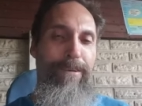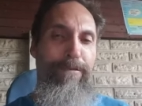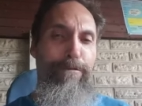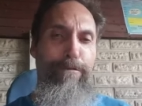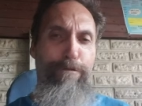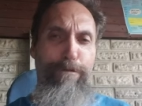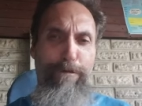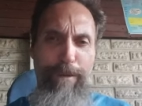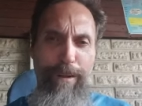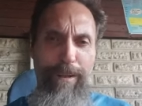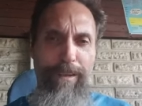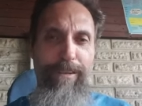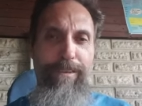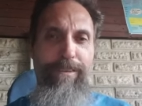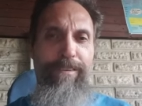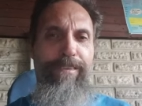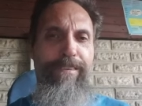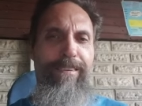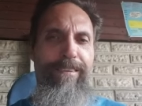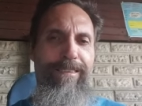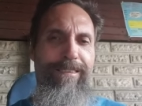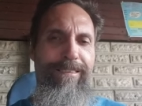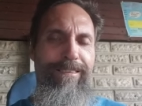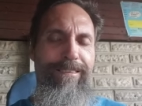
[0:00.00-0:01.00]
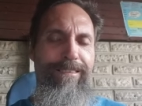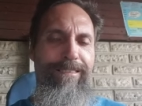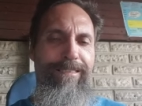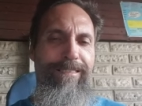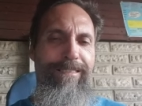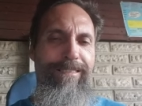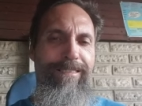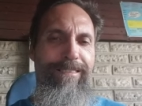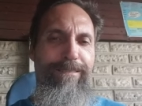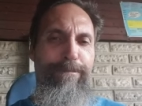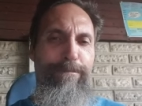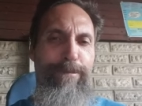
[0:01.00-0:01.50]
False.
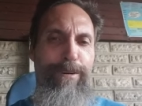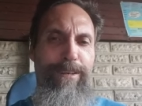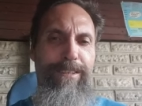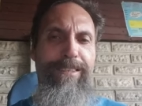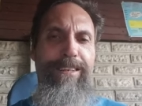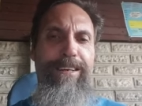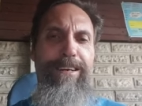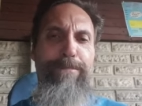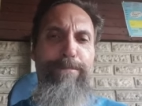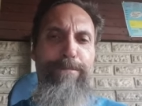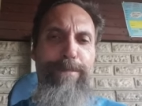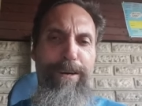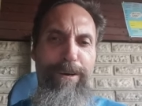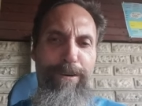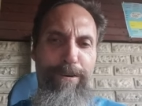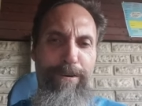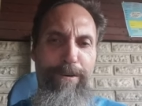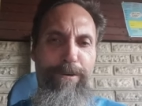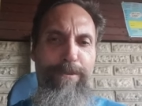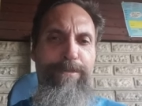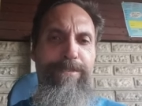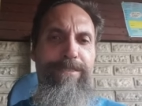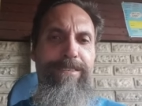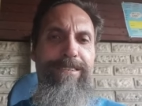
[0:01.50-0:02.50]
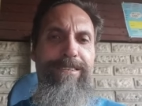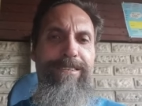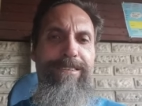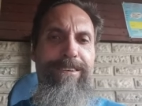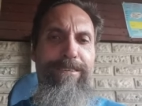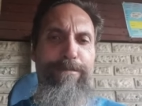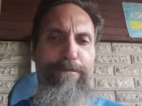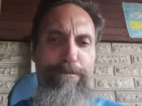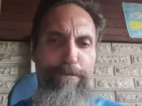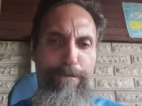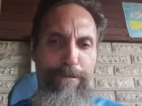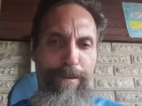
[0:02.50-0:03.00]
President Macron's
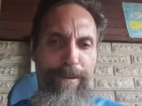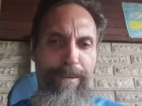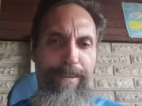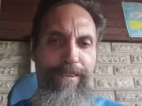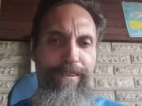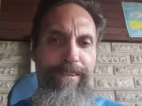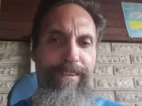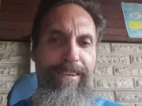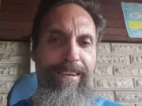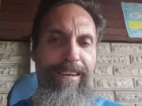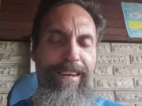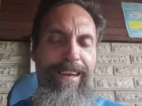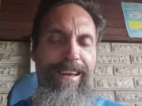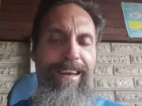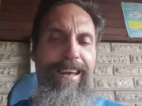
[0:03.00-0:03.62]
false.